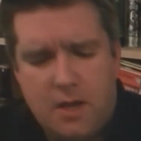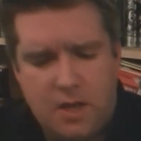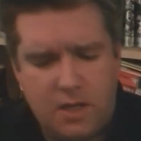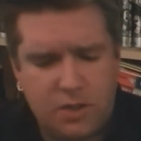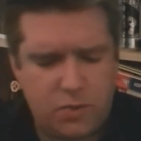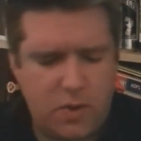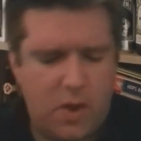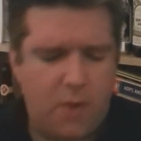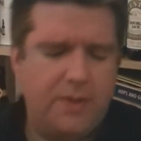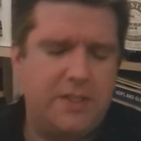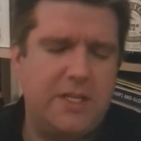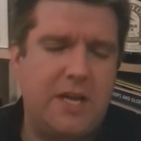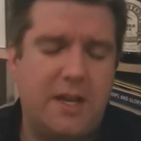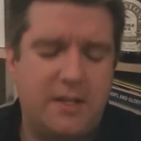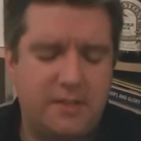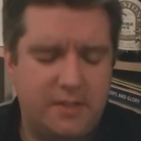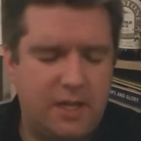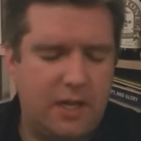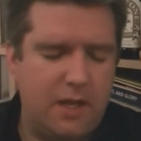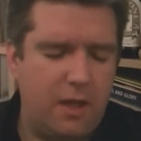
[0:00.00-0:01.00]
as well, which
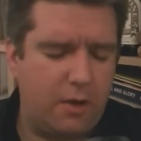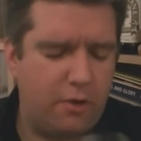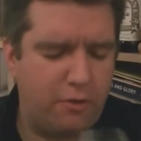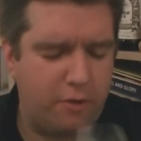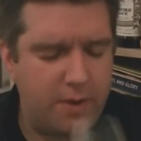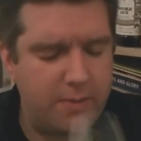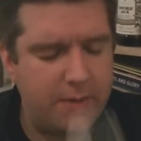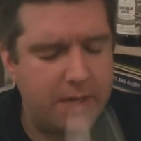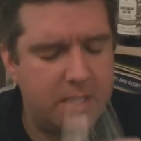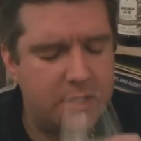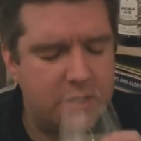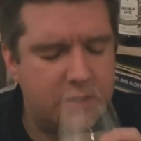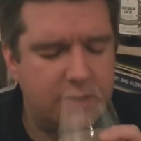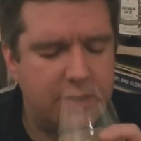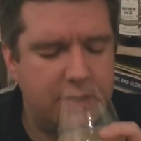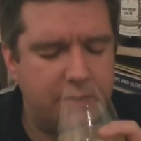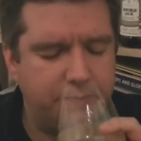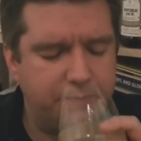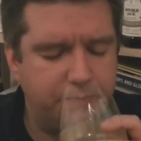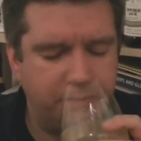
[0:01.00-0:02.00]
adds a little creaminess to
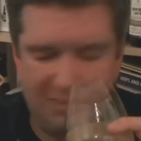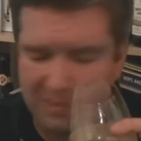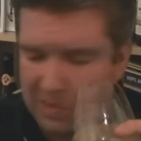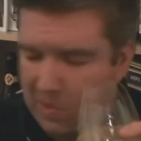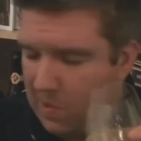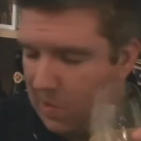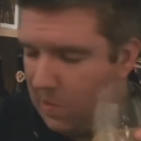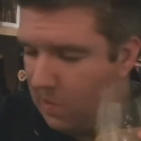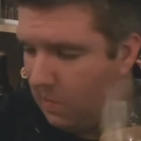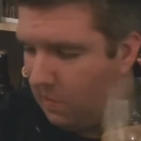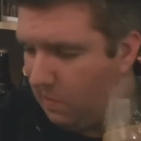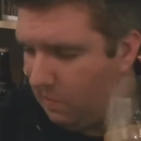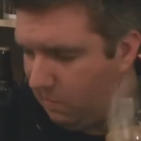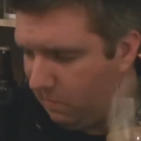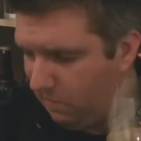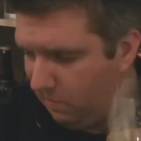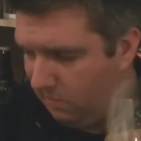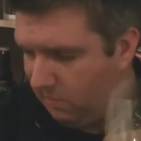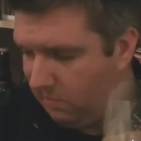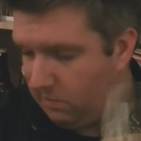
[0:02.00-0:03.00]

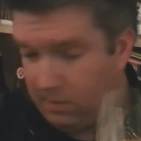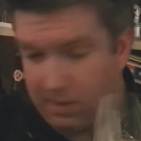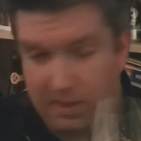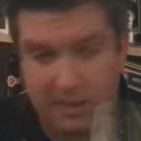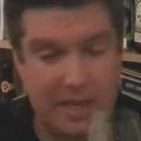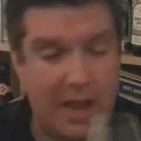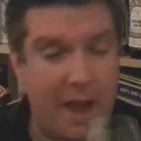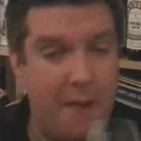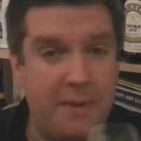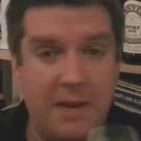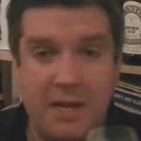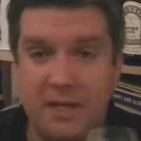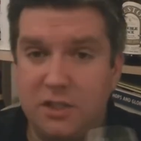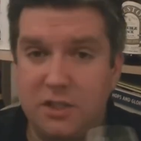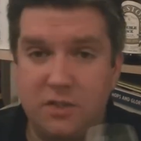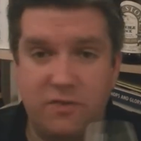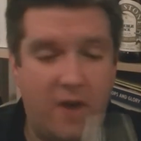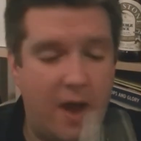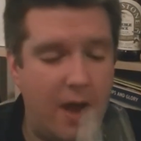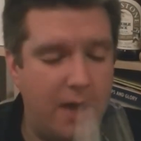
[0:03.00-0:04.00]
it.
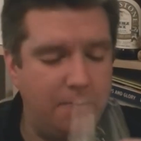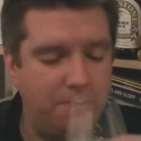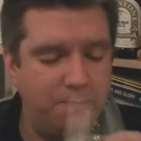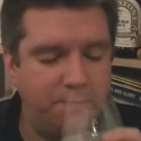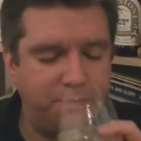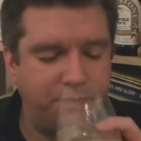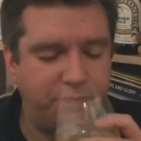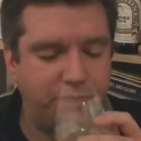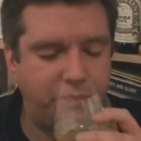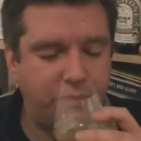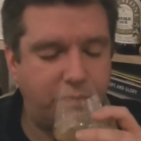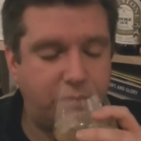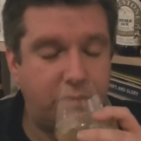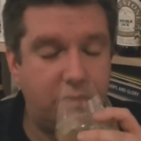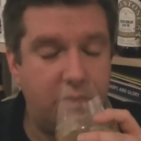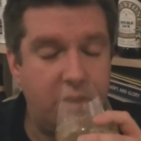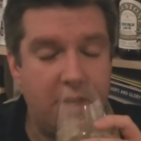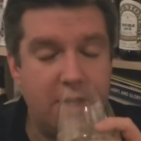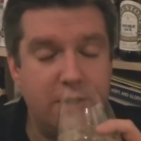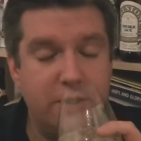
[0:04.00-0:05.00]
Carbonation's fine.
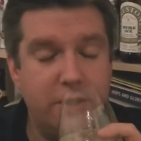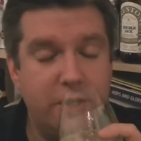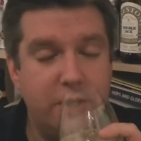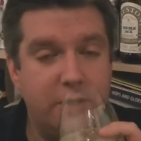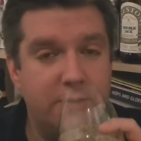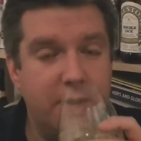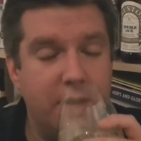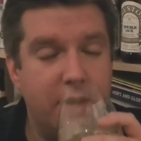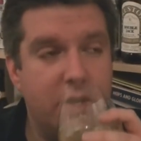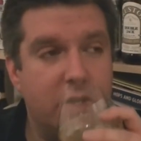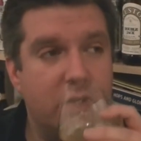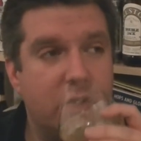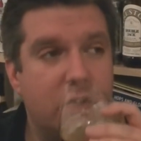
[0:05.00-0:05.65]
Excuse me.